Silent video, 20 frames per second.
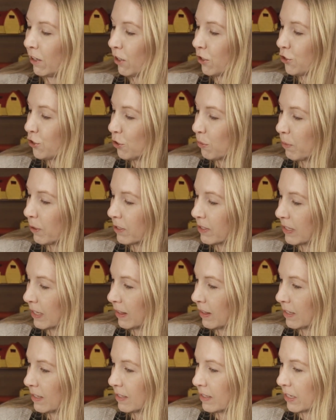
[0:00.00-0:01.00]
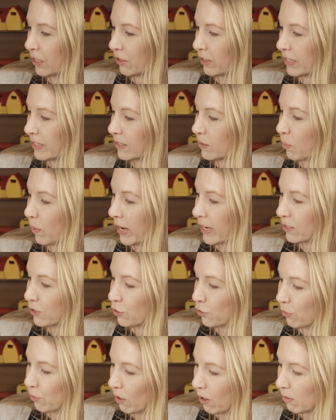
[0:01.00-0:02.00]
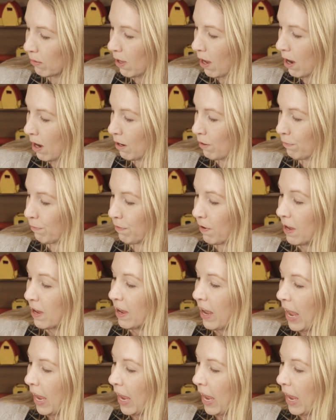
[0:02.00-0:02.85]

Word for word: There are two books in this series Ways to Grow Love